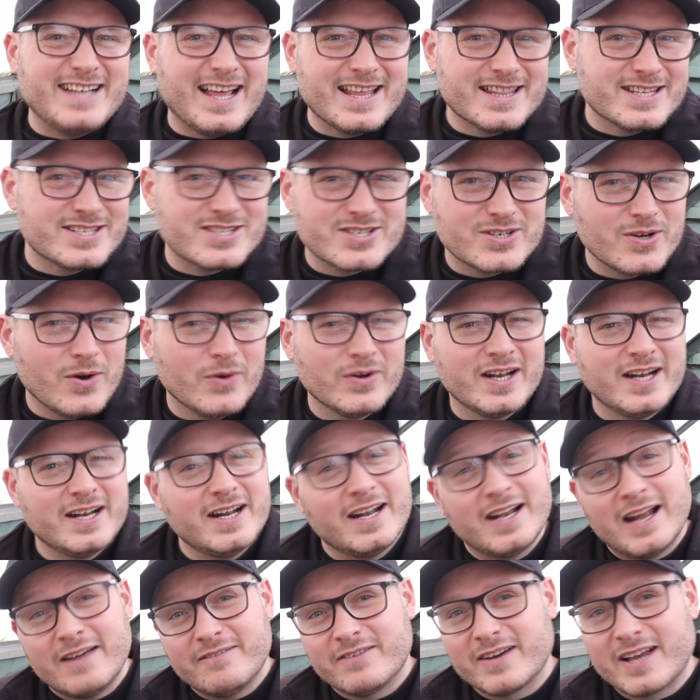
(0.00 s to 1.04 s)
like the stone in
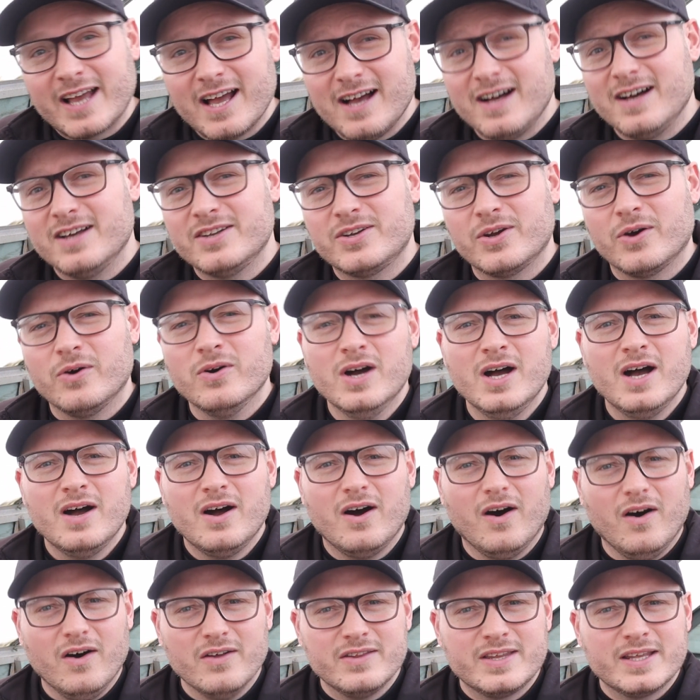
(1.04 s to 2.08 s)
an avocado
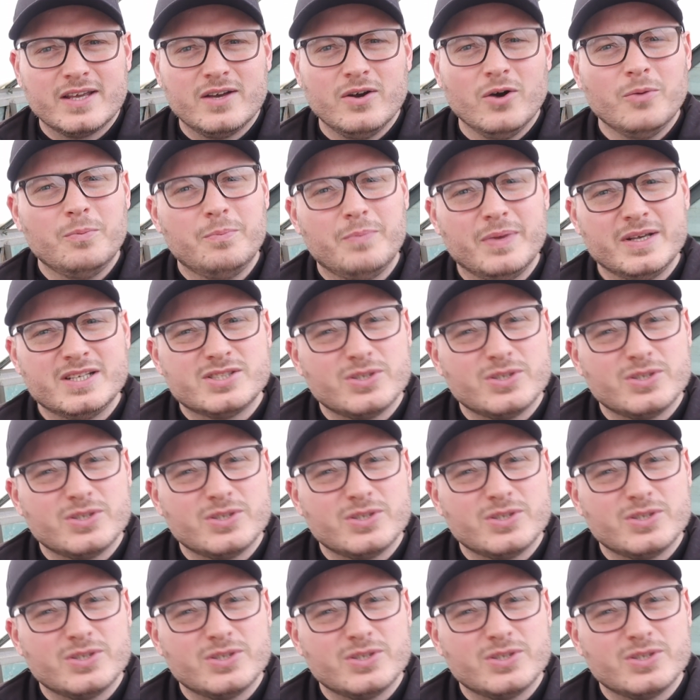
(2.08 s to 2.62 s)
or they could be